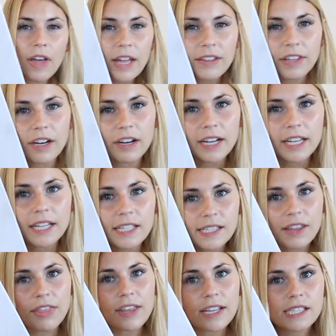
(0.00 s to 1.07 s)
Then there
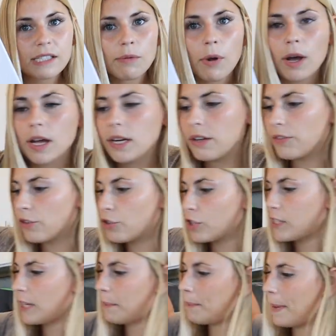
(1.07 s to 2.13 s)
is this one. They're
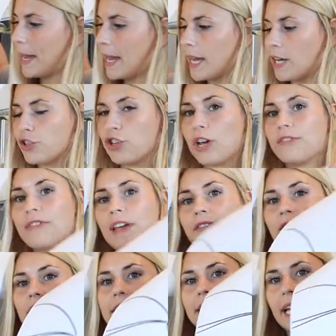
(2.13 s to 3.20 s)
just like beige, and then
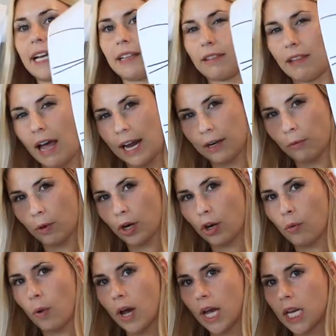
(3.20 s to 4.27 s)
this like line
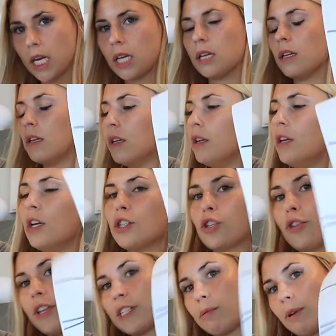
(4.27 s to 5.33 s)
work one.
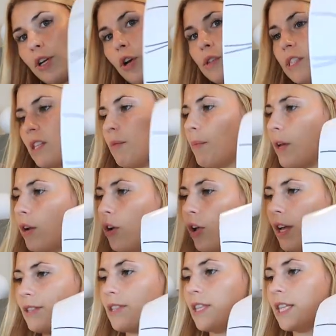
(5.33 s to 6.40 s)
So this one goes in the middle
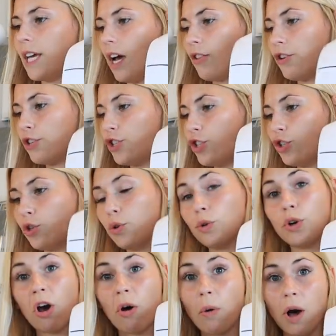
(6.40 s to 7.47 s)
and then the other
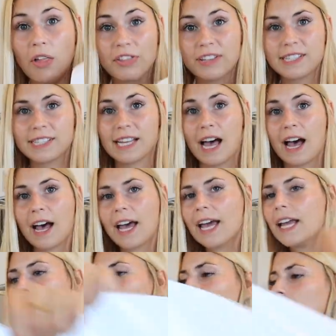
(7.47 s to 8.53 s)
two go on the
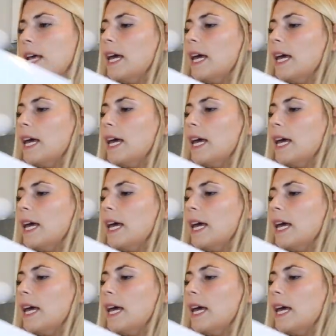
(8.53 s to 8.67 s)
side.